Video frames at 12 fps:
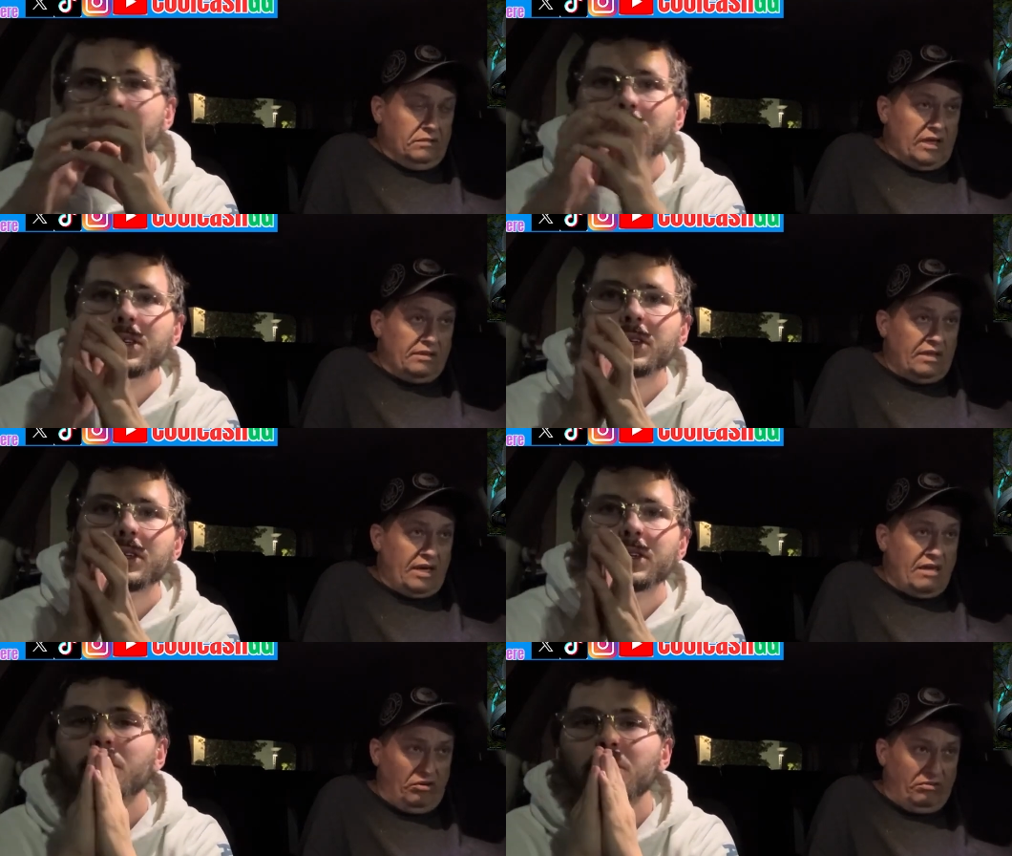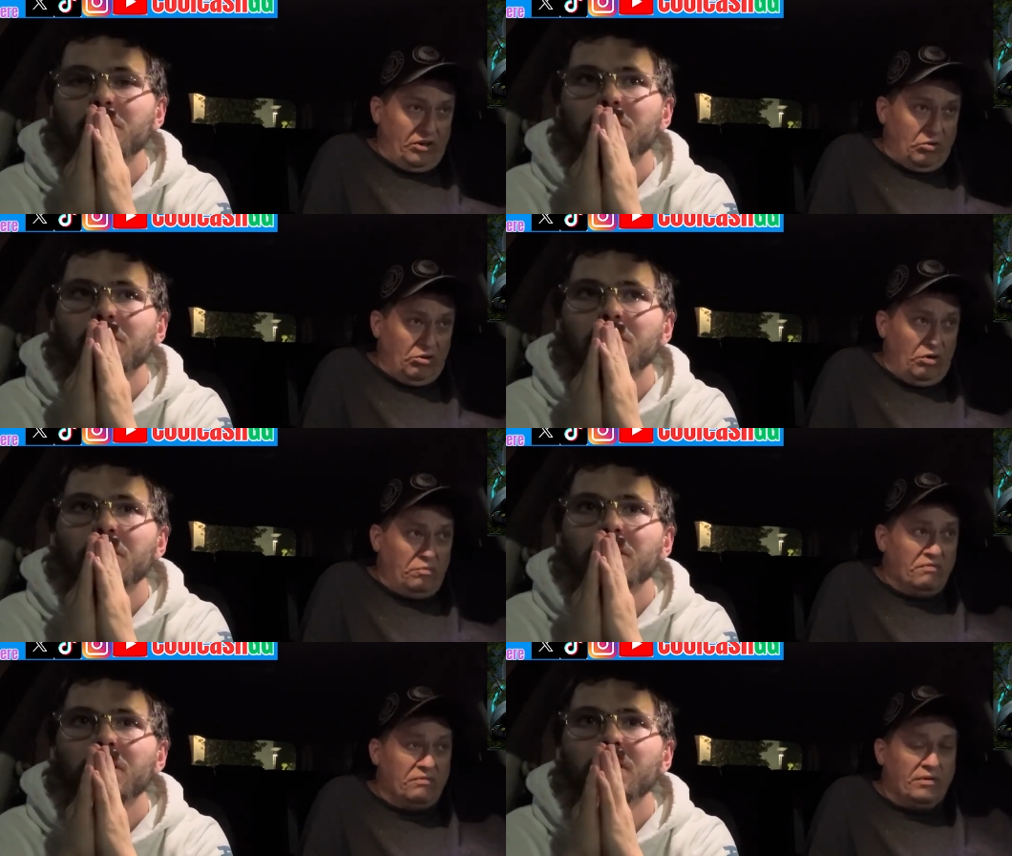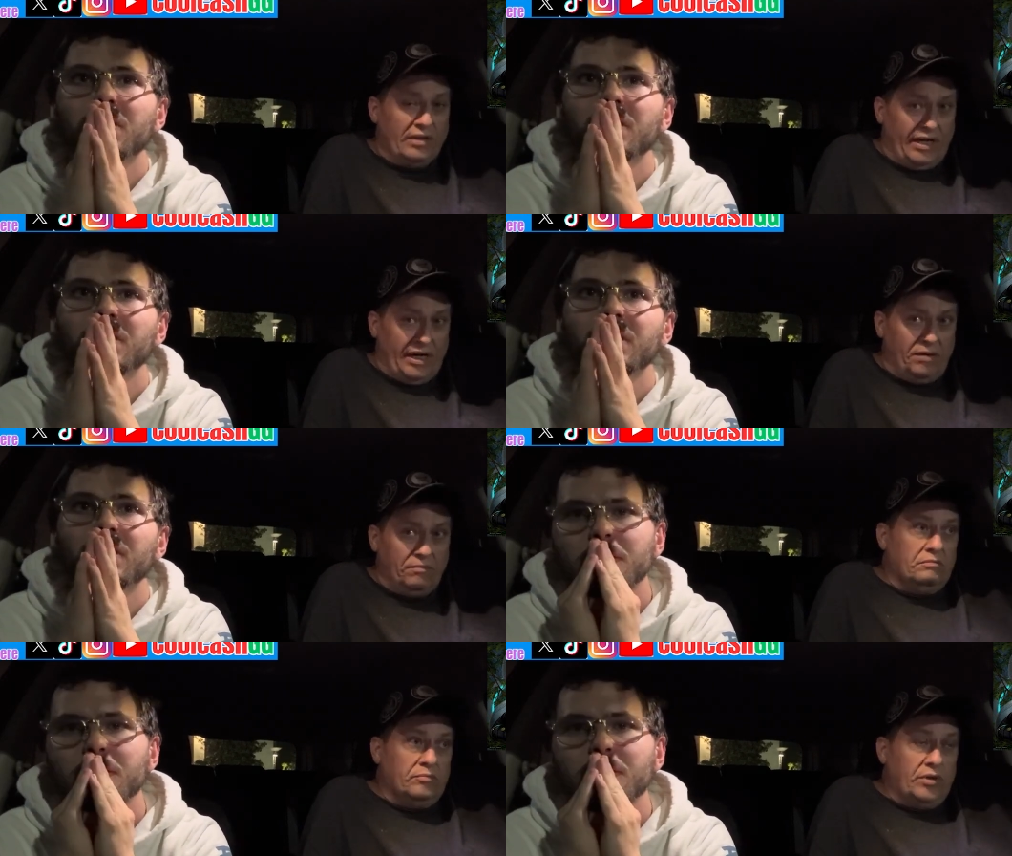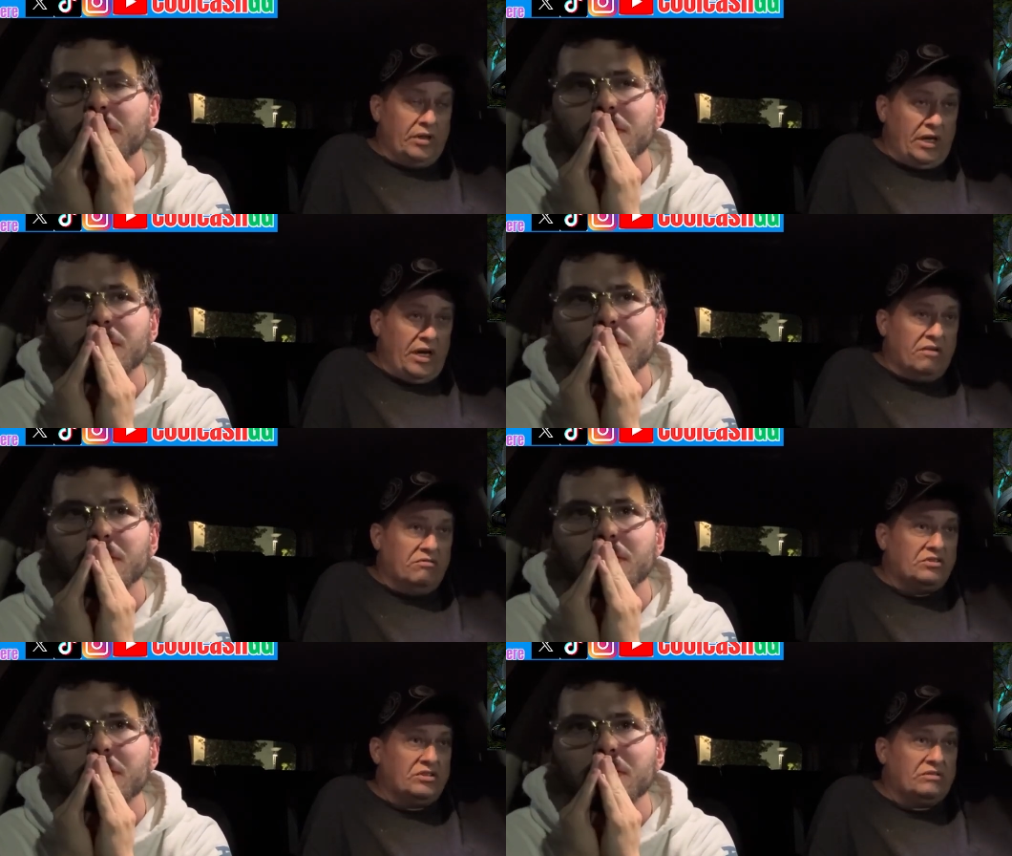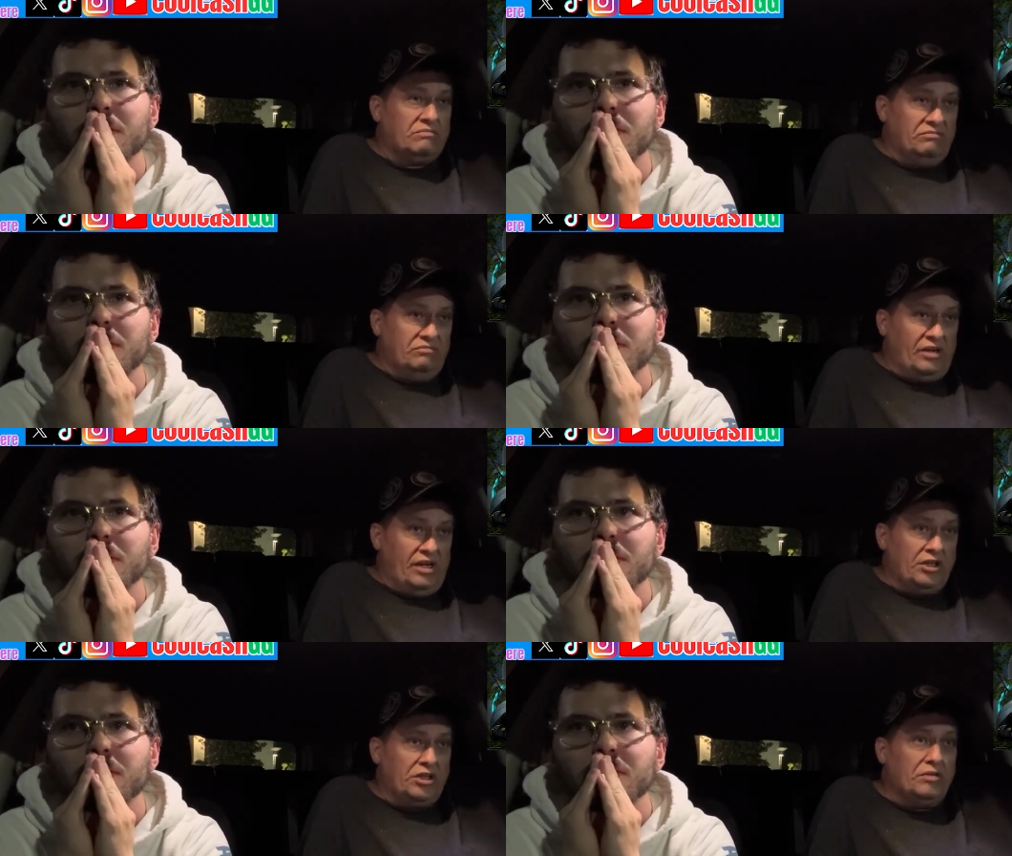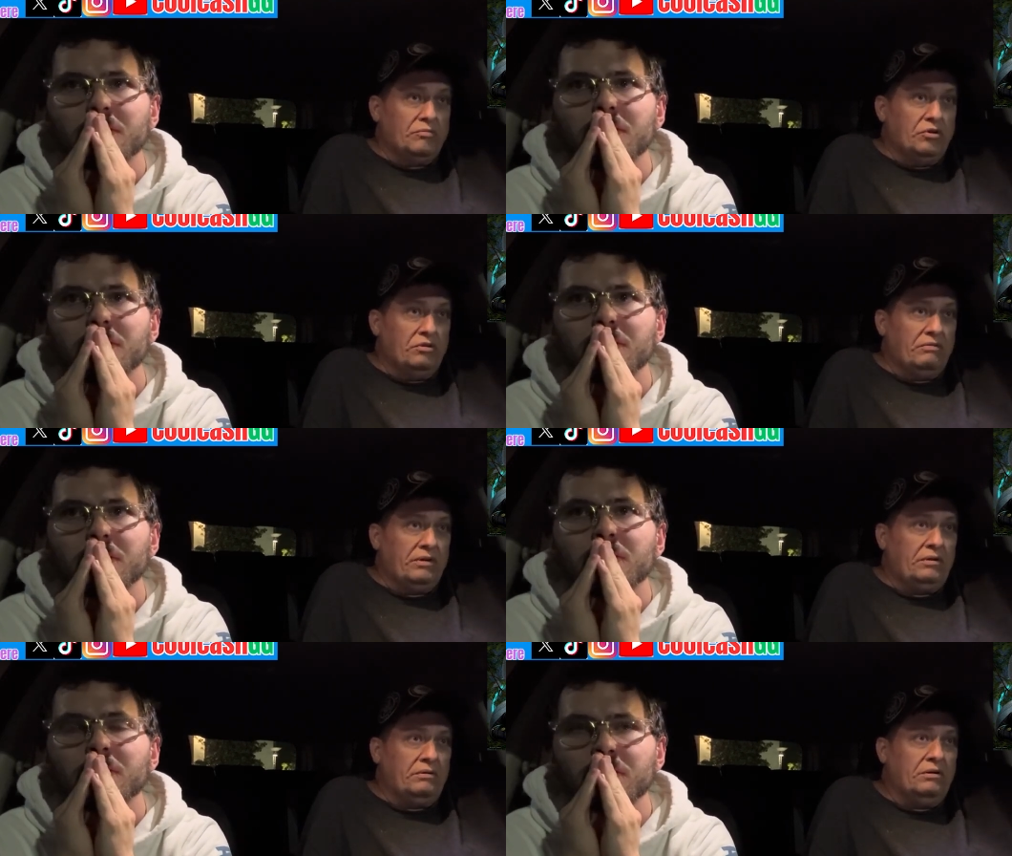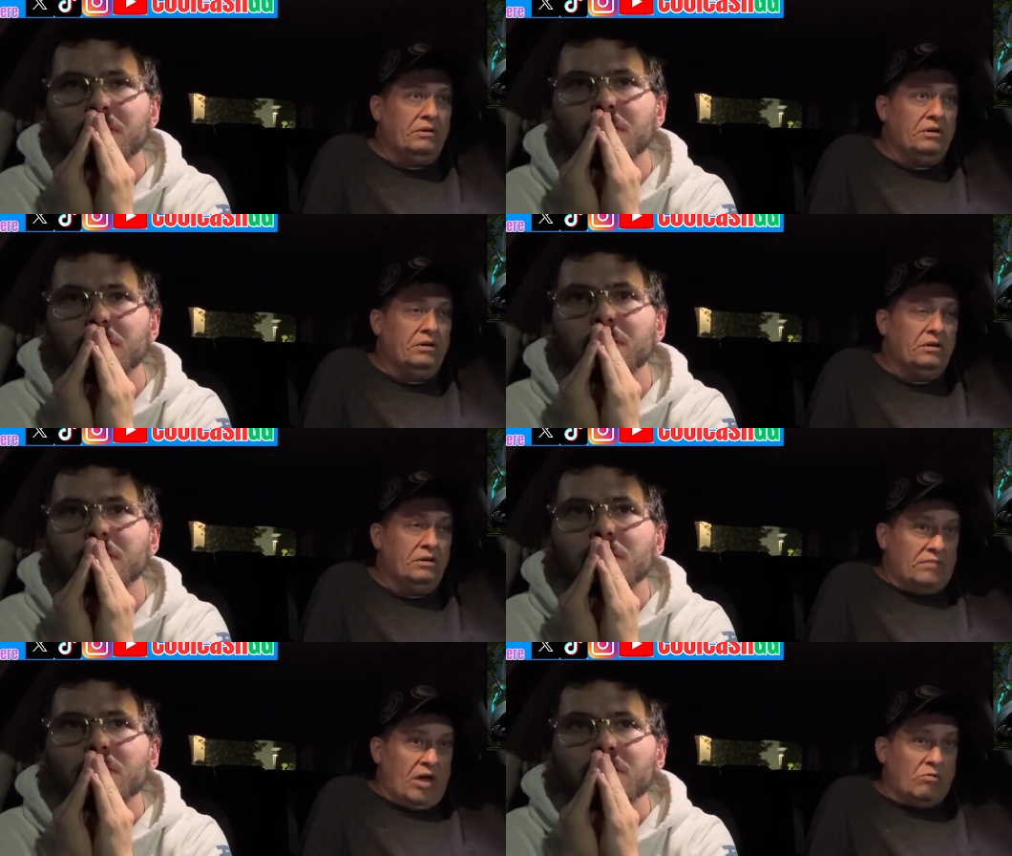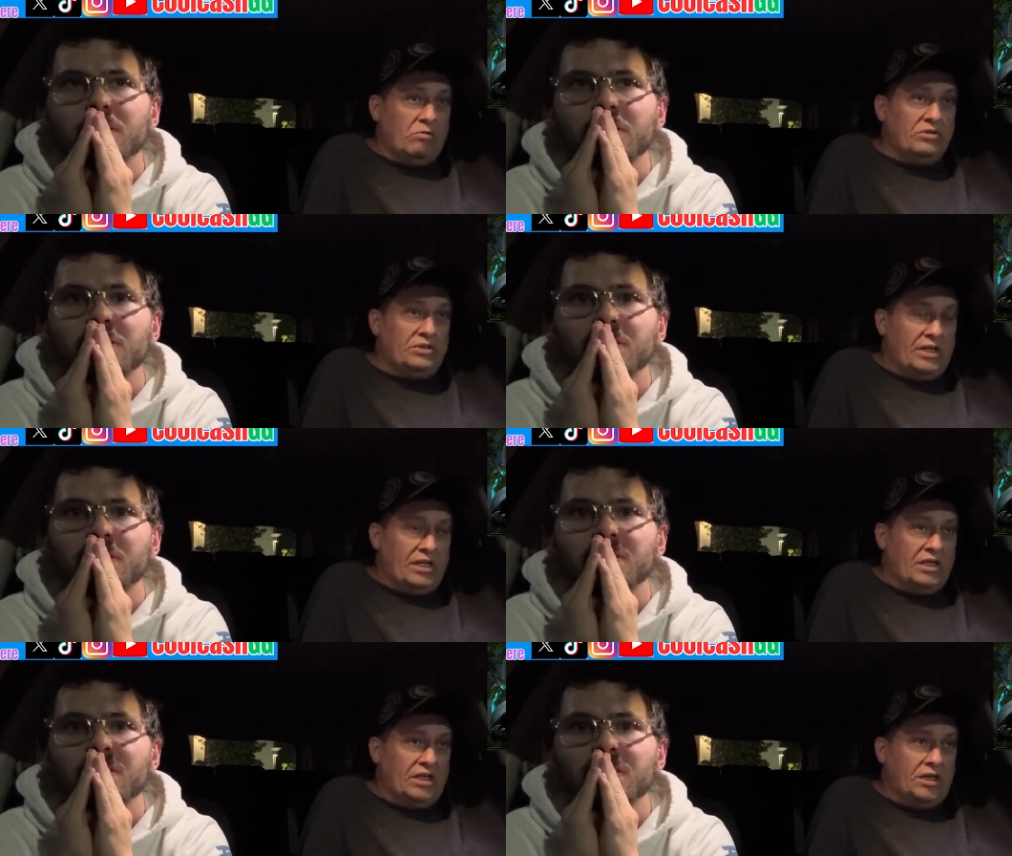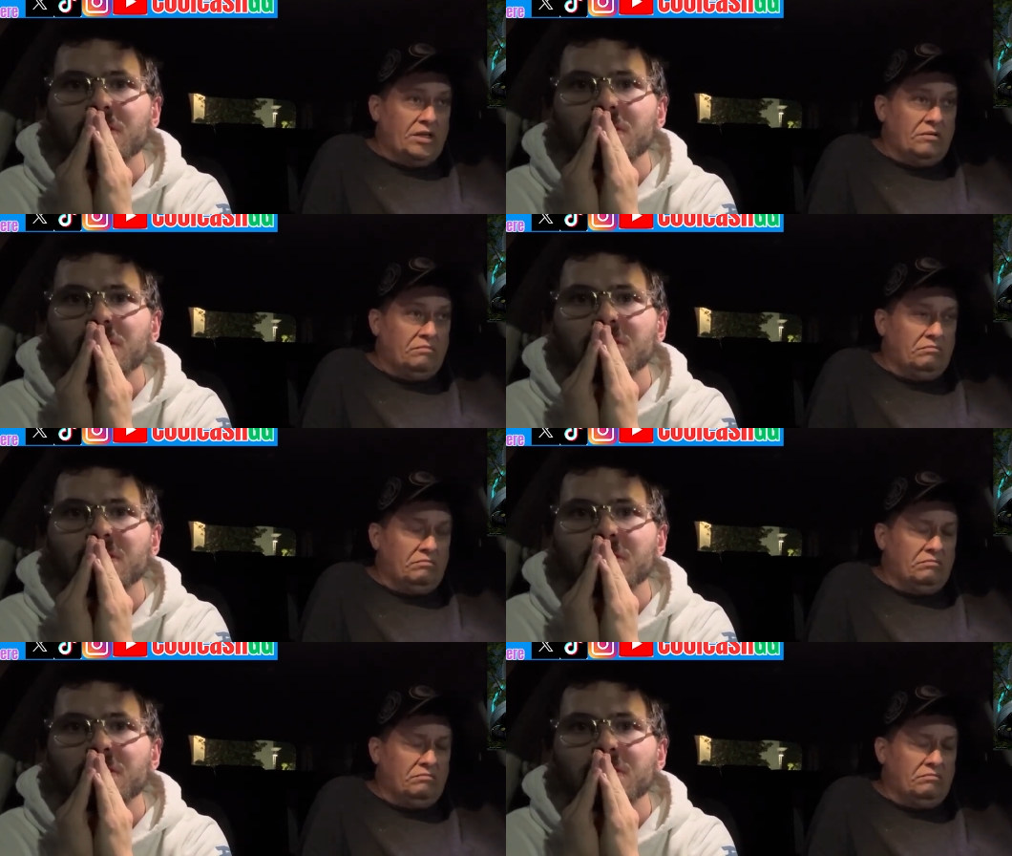Speaker 1: I think the door opened for that. But yeah, it was a really good movie. Mm-hmm. I'm going to see it again